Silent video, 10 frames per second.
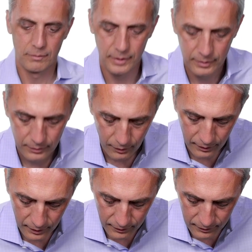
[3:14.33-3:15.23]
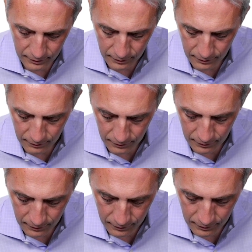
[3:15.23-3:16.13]
Right, so this
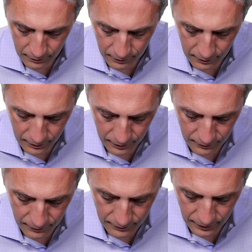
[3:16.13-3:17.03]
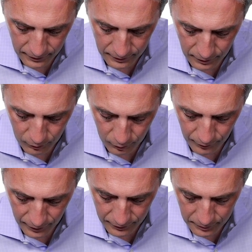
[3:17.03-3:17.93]
is the standard error
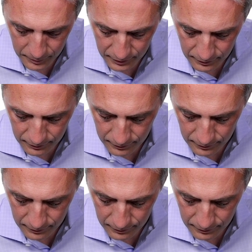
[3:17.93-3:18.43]
of our estimate.